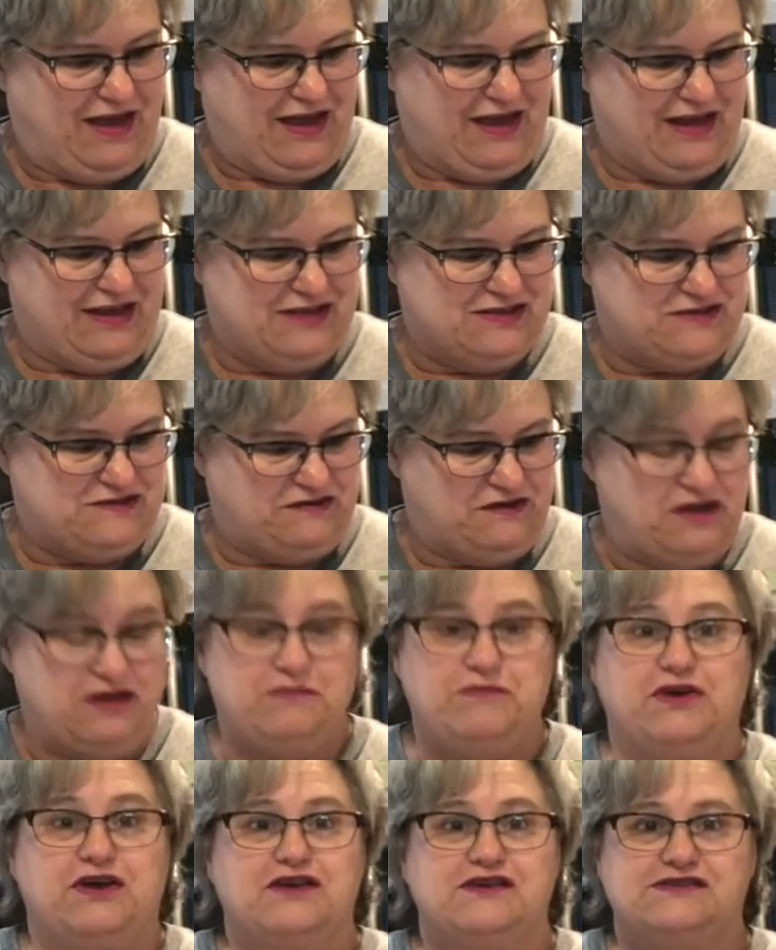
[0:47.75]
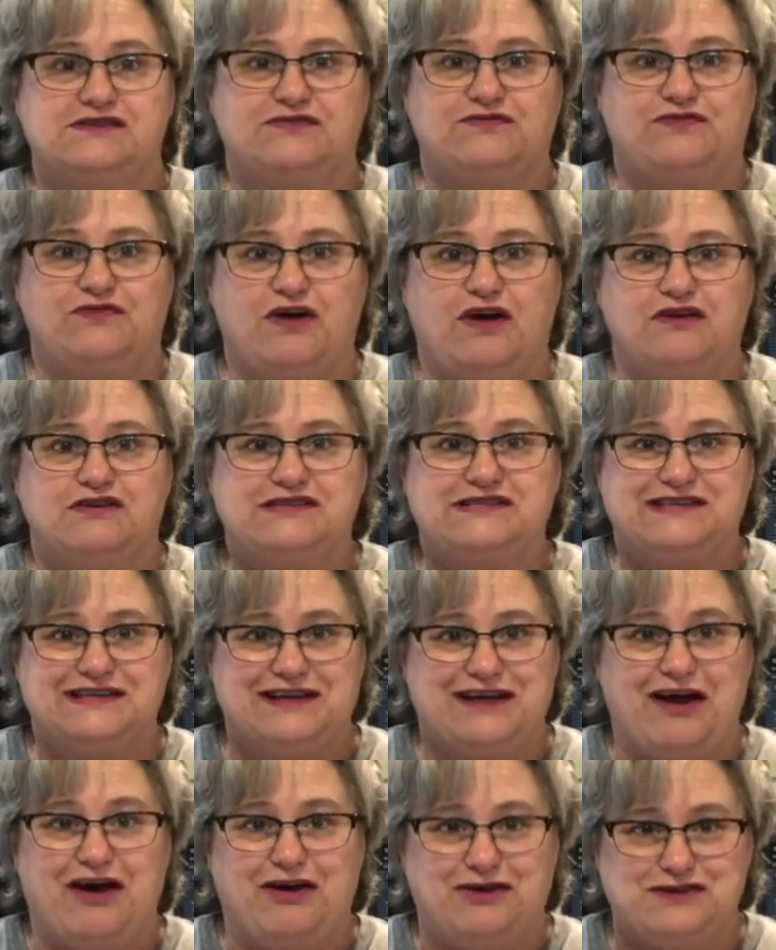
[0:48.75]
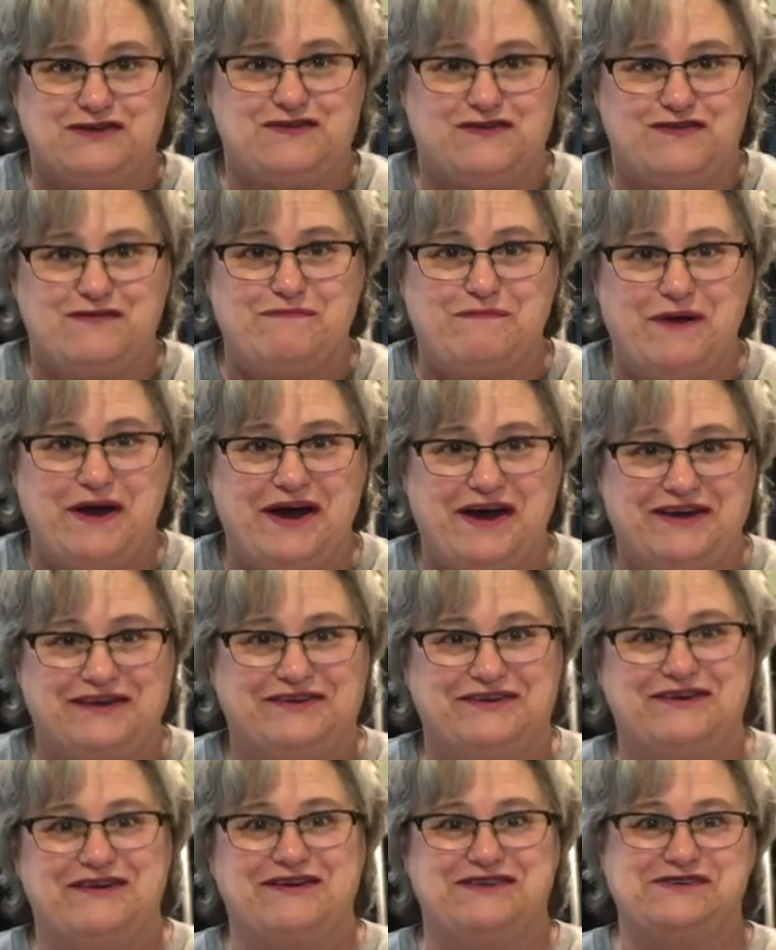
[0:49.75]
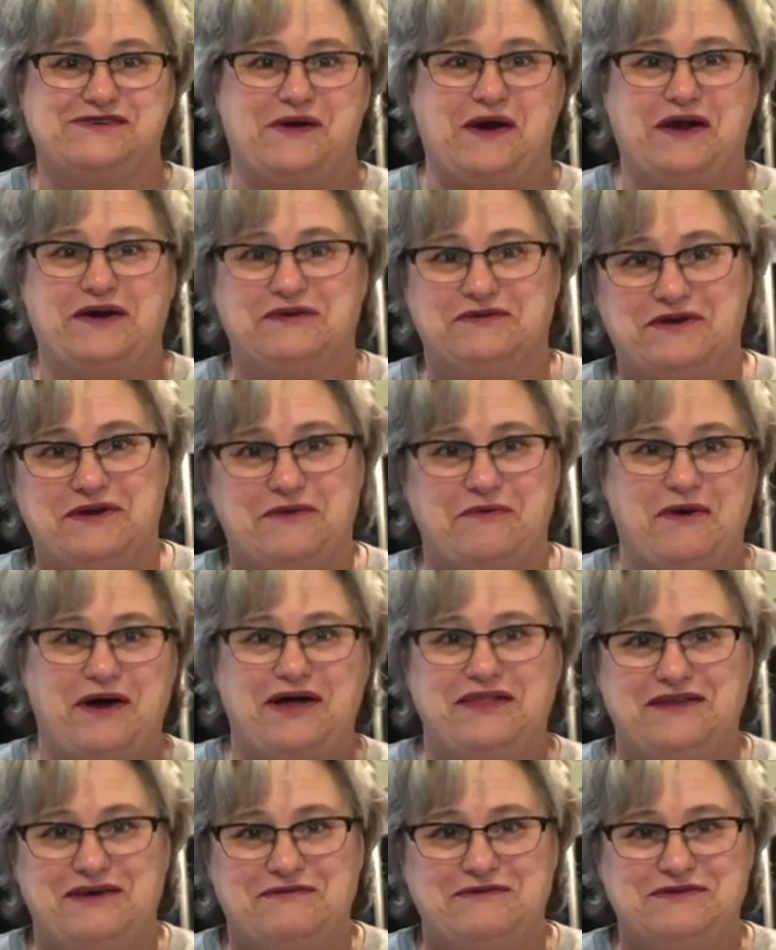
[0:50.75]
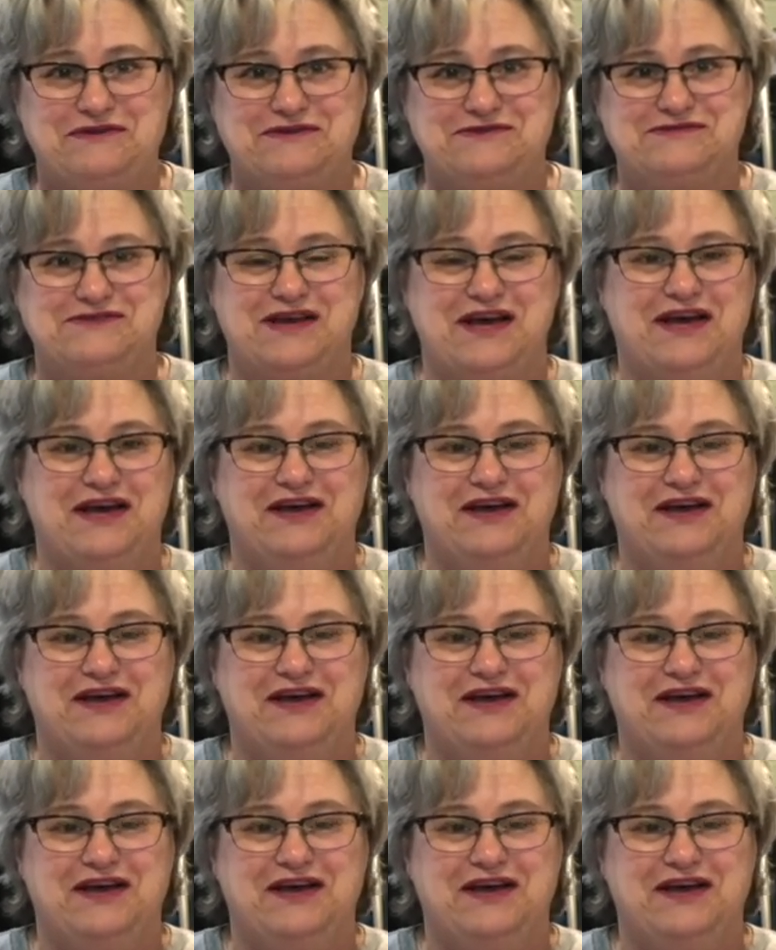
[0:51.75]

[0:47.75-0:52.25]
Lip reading: And it's funny because the frosting calls for butter, so I don't know why they would use